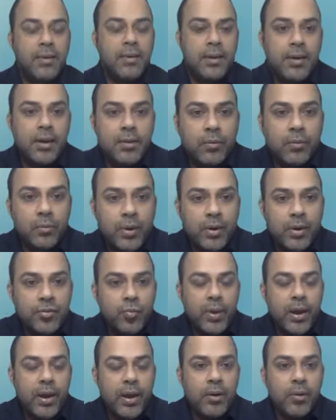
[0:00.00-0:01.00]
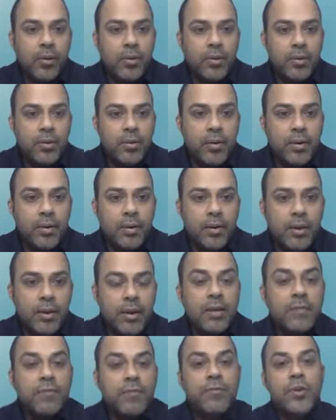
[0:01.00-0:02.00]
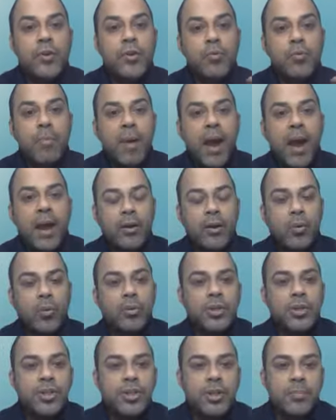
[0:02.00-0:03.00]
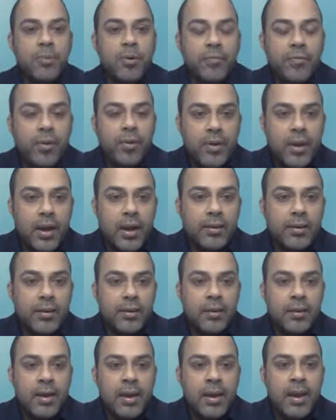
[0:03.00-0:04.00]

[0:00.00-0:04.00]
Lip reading: In other words, we are going to give you back ownership of your data